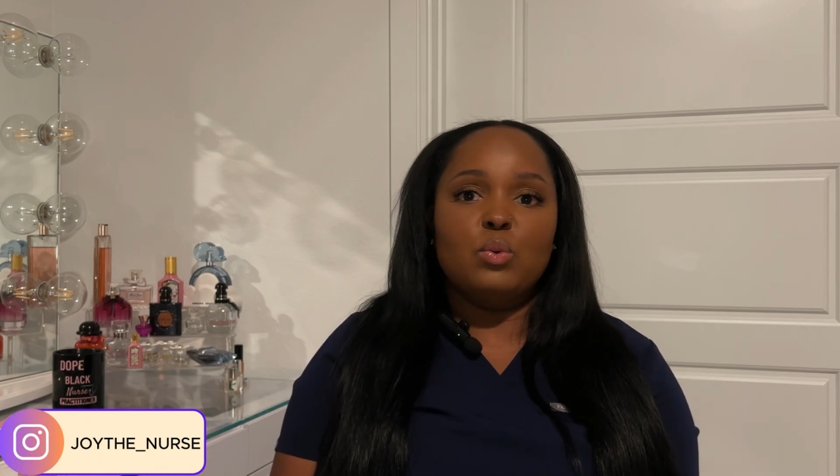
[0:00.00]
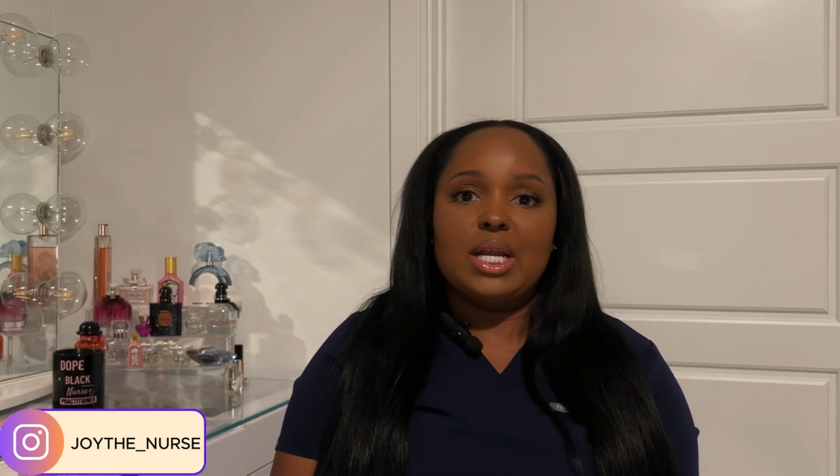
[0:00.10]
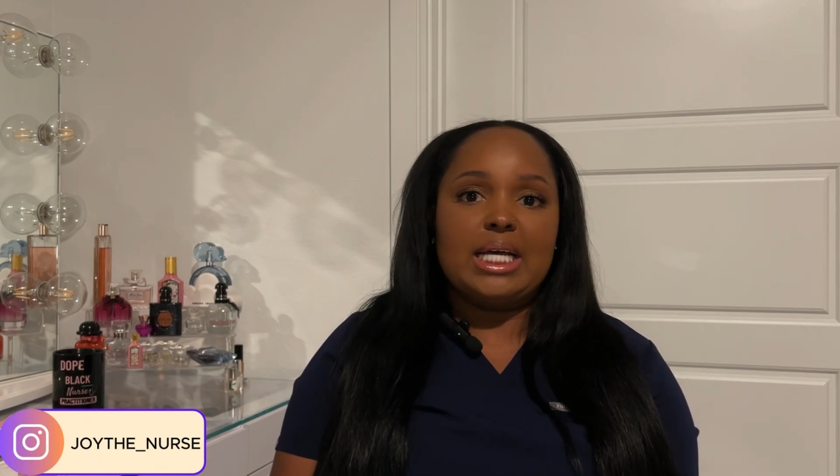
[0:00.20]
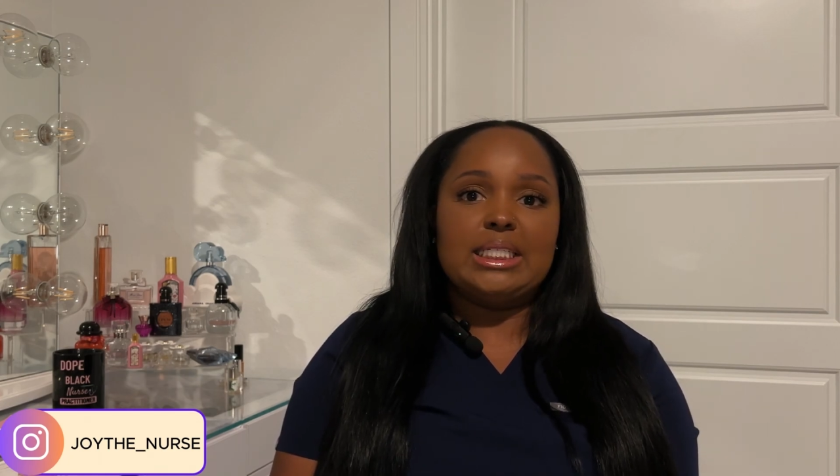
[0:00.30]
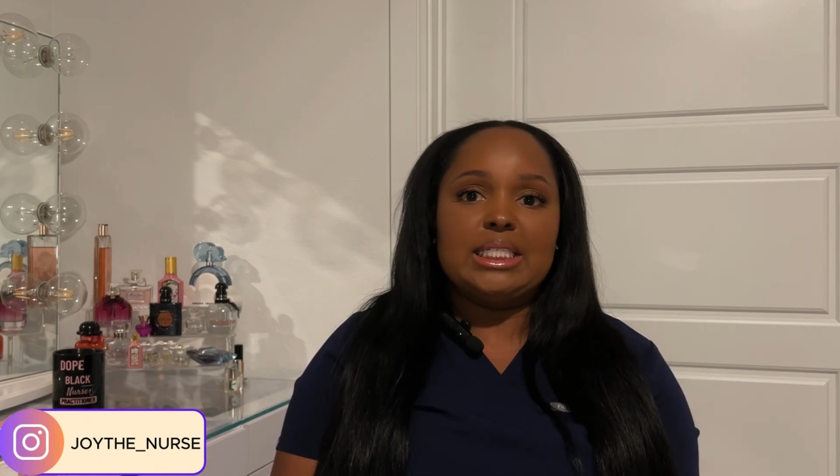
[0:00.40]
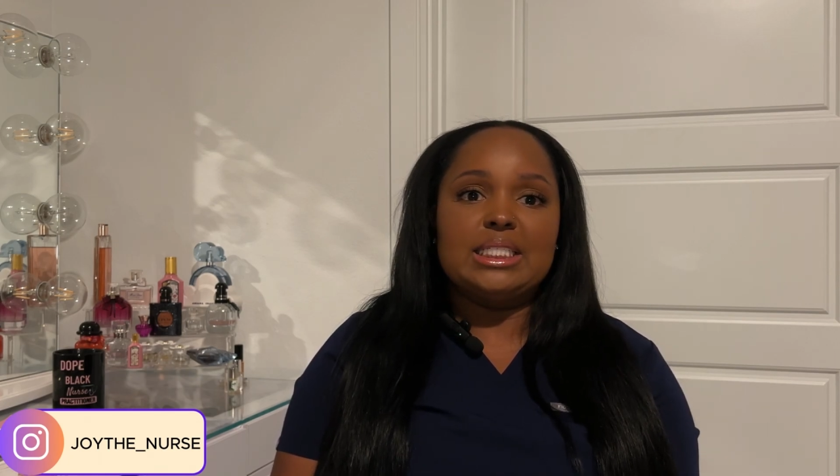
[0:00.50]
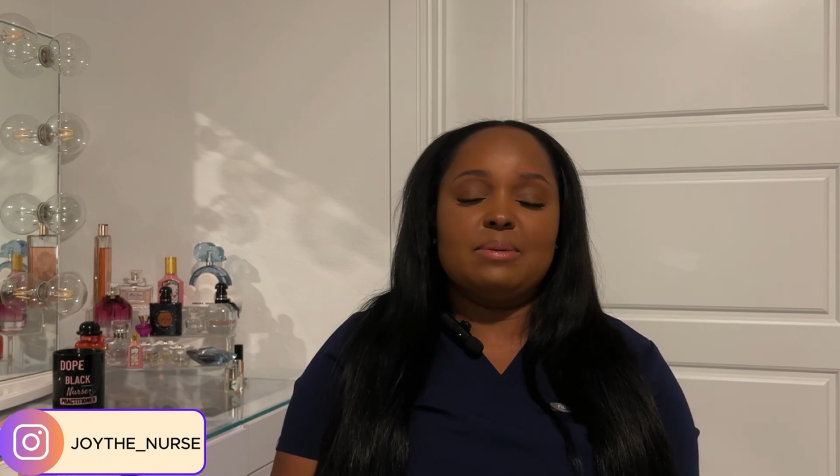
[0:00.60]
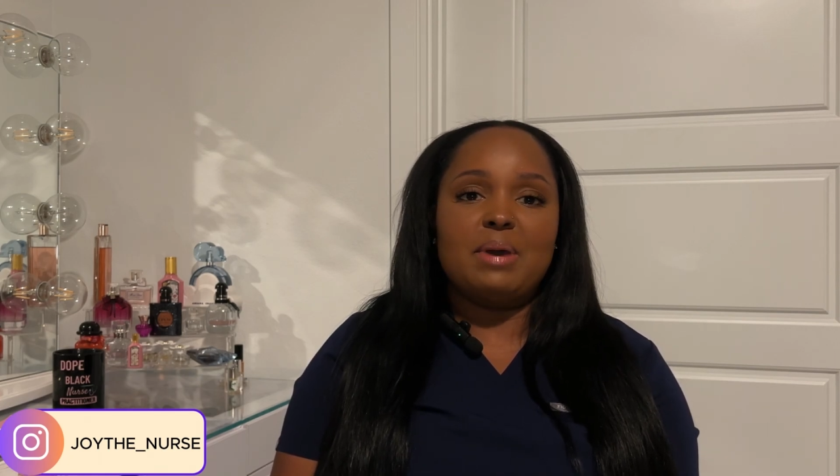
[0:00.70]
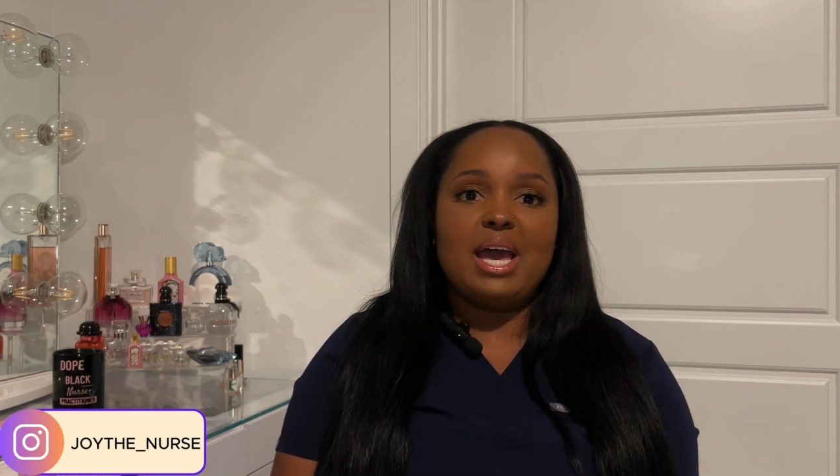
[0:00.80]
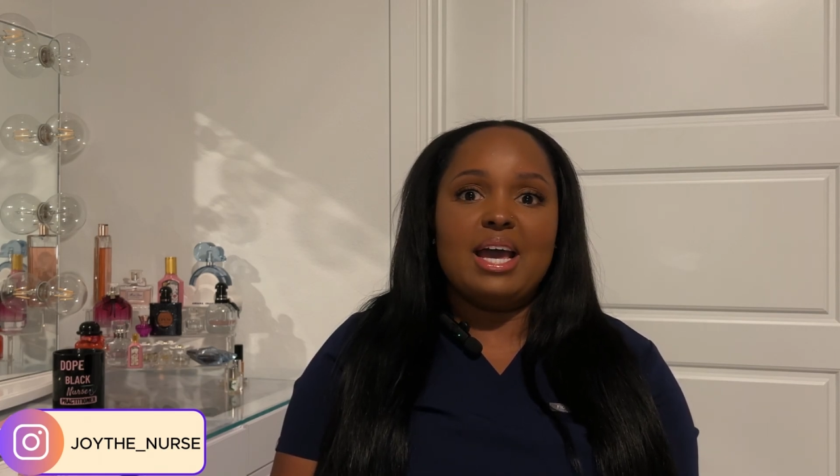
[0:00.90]
what I did
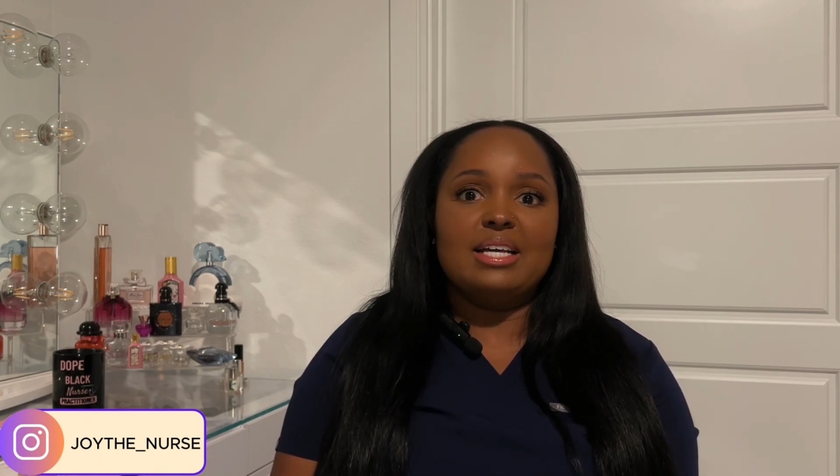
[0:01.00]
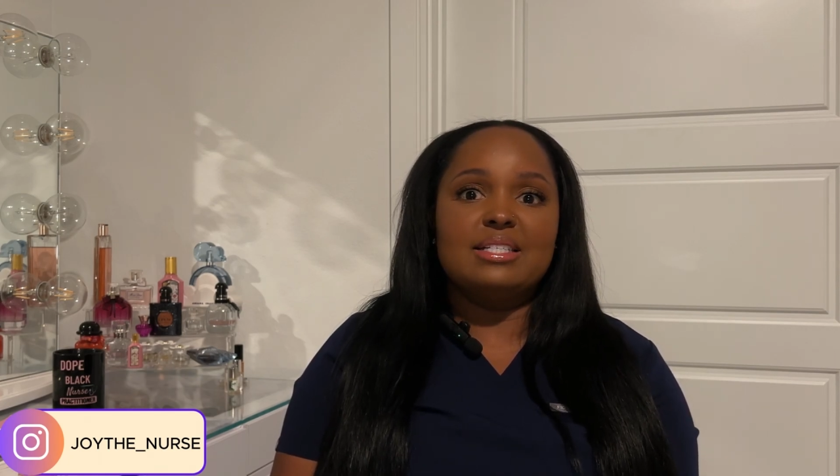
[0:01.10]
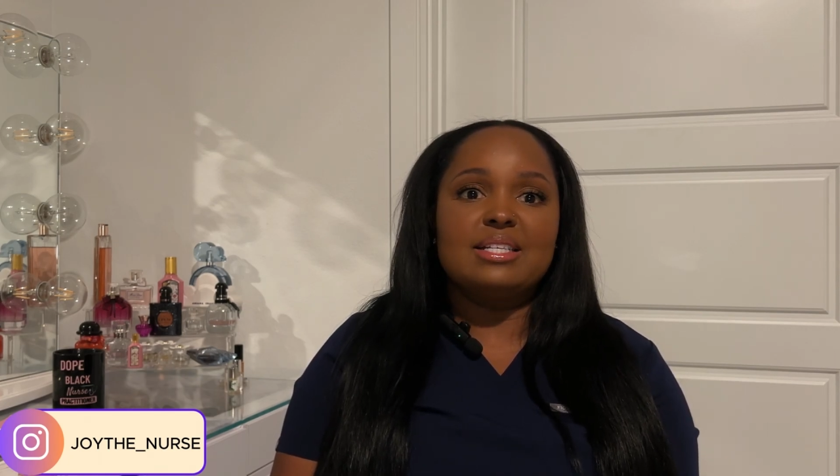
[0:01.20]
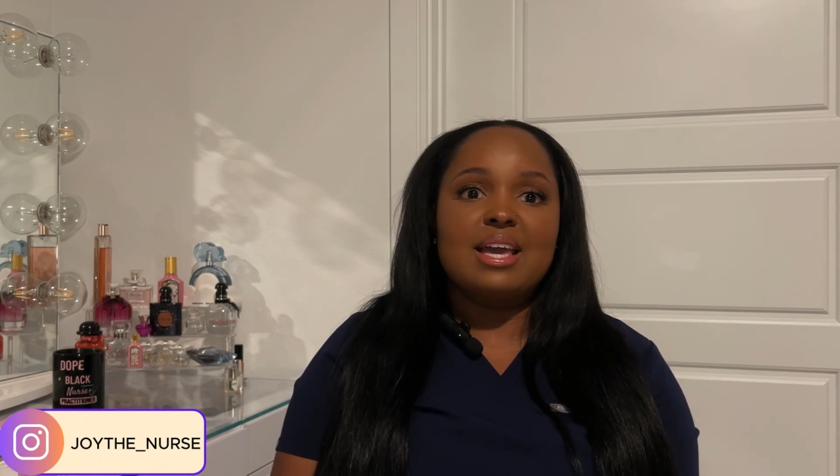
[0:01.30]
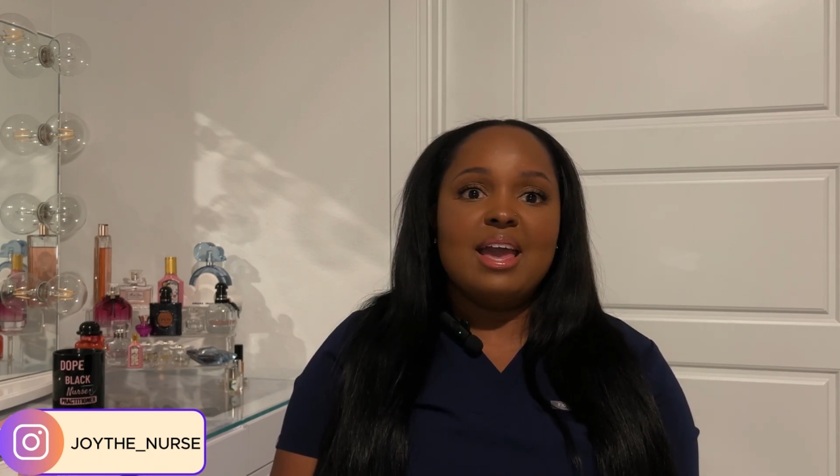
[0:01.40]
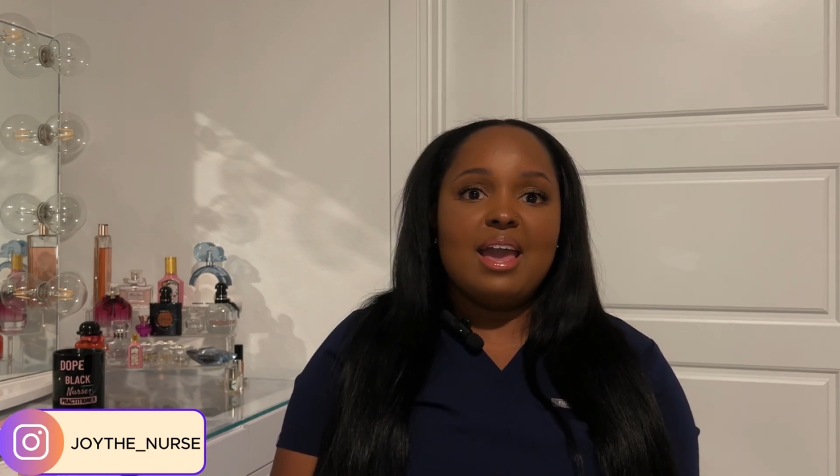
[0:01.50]
to pass,